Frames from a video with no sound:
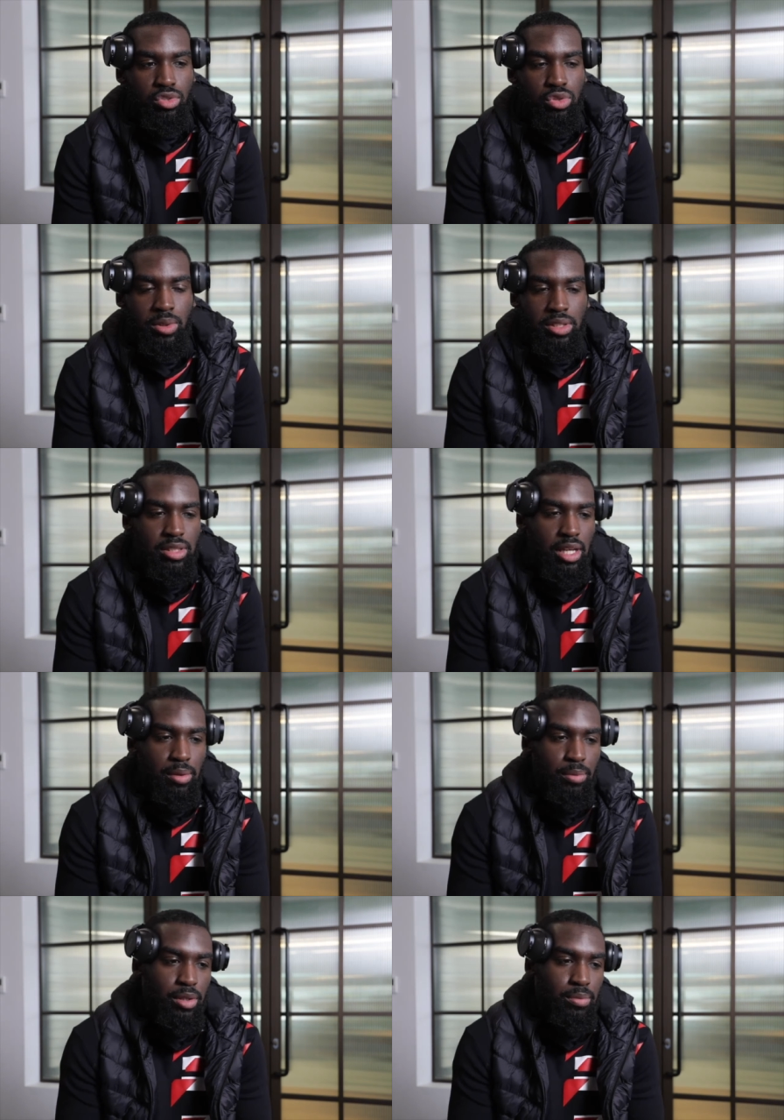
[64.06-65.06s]
twist
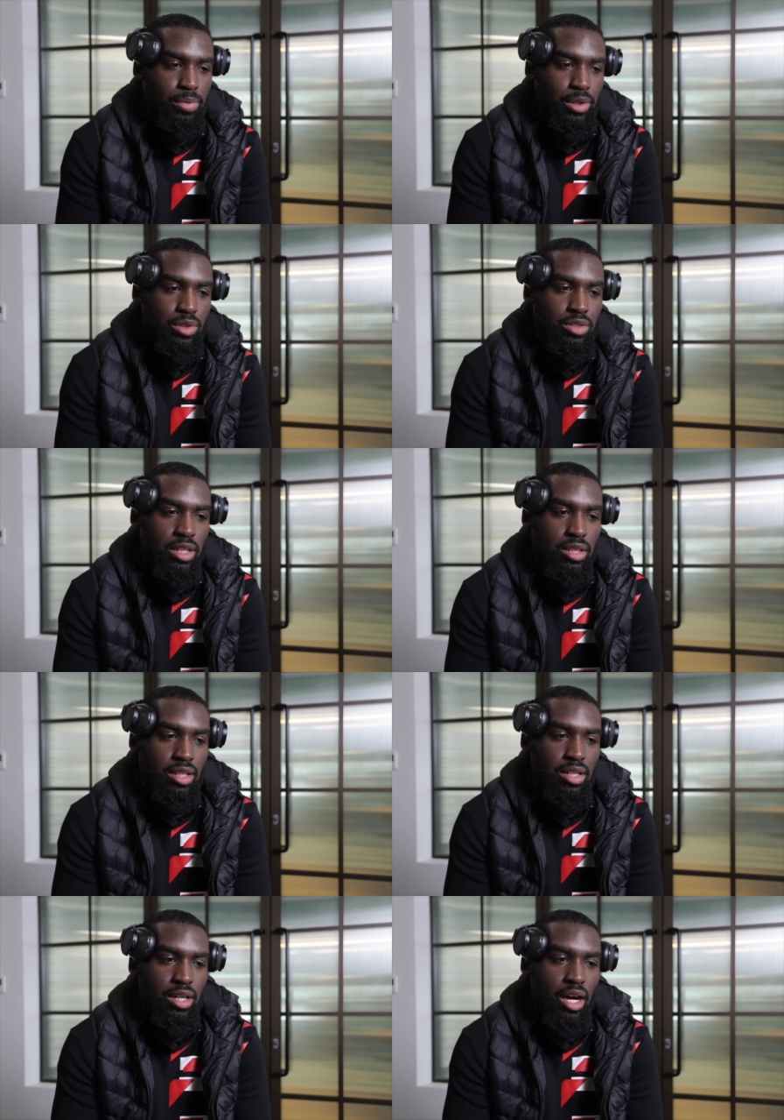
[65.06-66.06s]
element because I
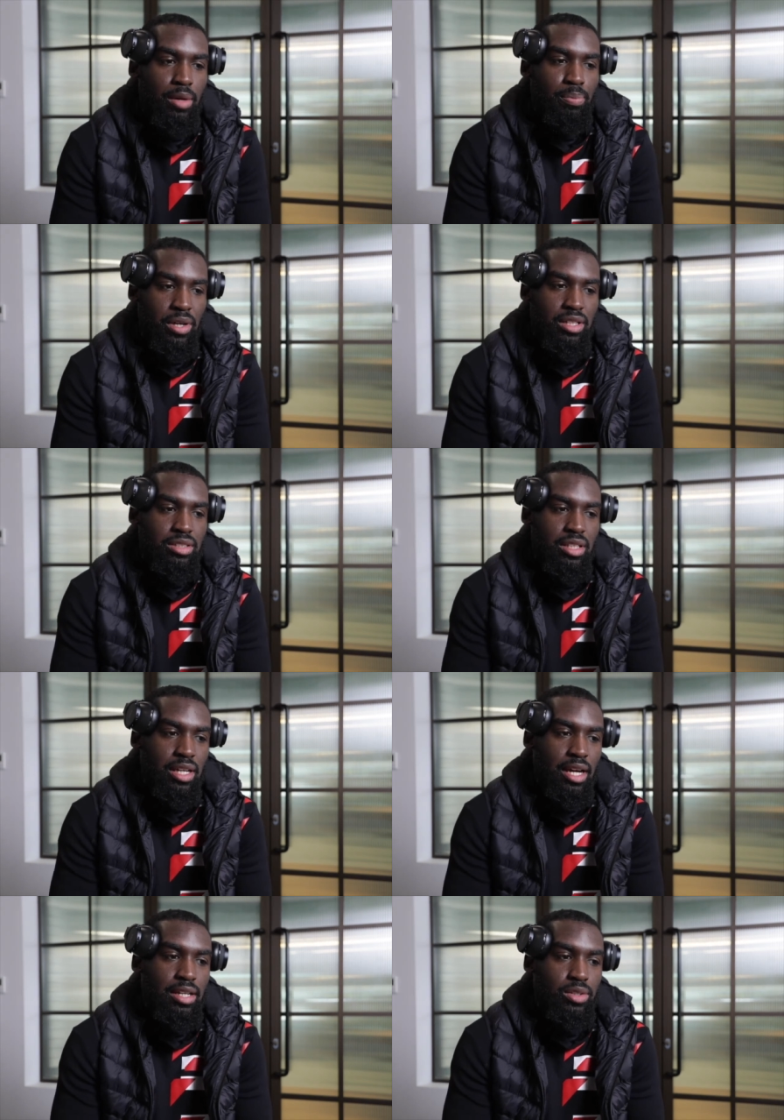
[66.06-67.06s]
think I
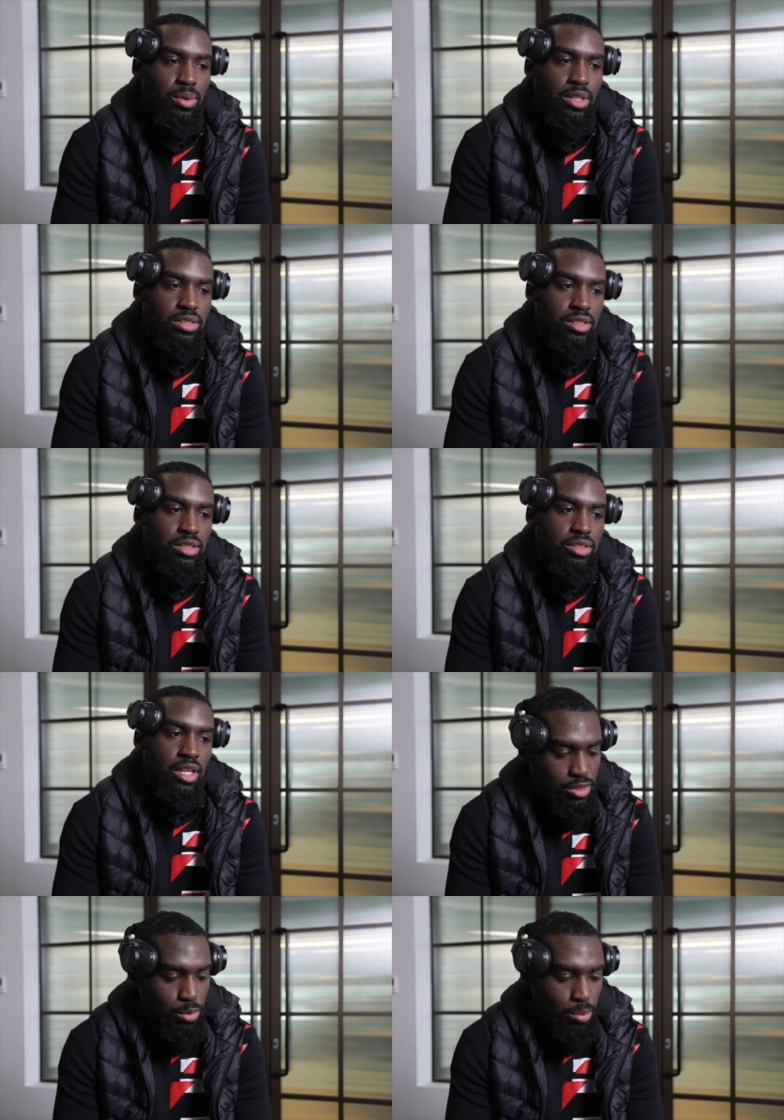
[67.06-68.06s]
personally had questions
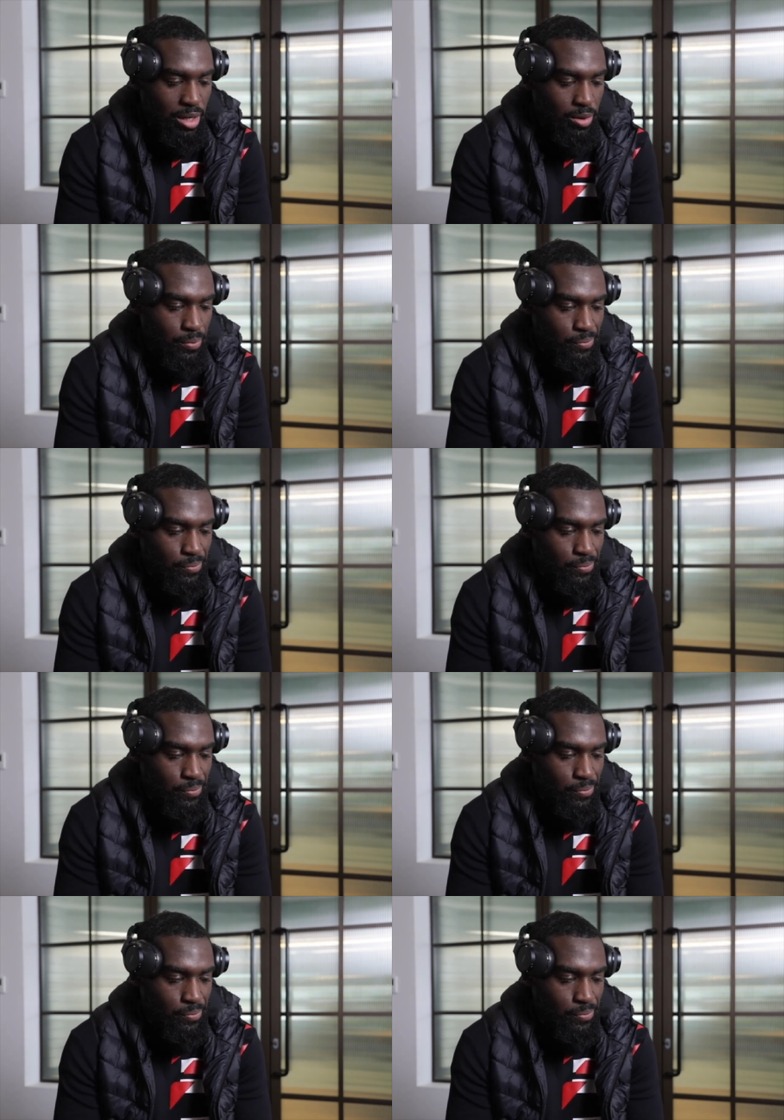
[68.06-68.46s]
about